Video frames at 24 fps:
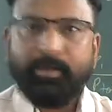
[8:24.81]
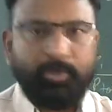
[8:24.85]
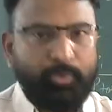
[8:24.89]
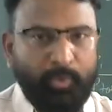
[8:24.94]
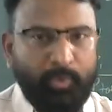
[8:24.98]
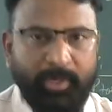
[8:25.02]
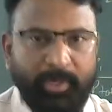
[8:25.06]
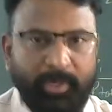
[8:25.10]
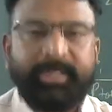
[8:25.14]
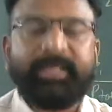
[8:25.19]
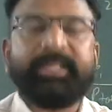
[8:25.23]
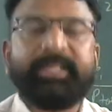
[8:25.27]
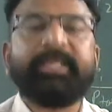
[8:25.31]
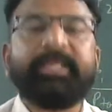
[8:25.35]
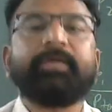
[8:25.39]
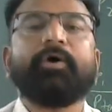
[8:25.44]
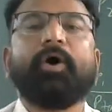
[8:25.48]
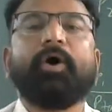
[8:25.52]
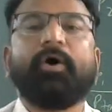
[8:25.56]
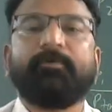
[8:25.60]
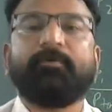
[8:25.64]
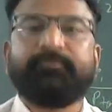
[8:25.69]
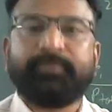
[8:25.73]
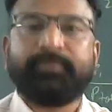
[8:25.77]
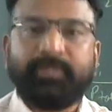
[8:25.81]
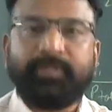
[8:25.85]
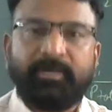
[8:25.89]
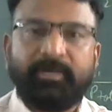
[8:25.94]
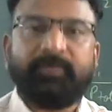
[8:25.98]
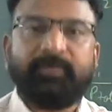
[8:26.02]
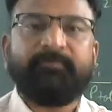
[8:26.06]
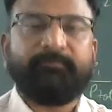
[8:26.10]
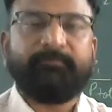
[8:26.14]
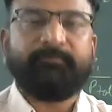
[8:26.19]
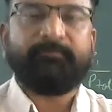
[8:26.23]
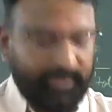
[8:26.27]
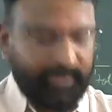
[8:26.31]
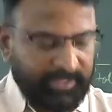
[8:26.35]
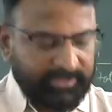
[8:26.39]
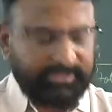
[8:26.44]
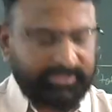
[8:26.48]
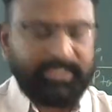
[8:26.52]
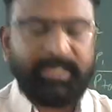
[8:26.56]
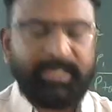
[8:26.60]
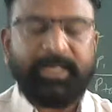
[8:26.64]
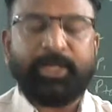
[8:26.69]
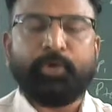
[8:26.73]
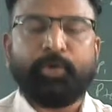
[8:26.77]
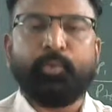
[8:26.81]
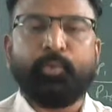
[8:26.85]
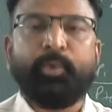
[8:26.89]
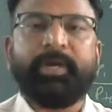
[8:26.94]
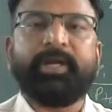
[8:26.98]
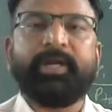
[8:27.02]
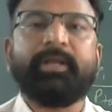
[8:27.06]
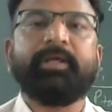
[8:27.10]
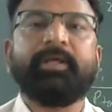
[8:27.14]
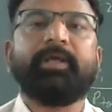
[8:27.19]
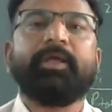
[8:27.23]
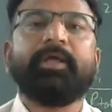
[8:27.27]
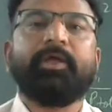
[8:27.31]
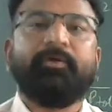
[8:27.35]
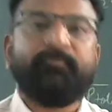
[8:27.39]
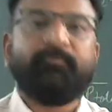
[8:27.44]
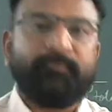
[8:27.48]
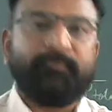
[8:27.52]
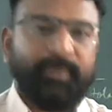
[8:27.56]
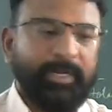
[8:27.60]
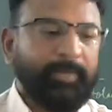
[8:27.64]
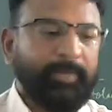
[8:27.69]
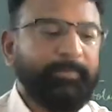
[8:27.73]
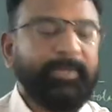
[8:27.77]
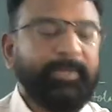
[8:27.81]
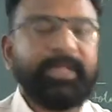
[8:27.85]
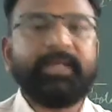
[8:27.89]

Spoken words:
Quantity of the first liquid will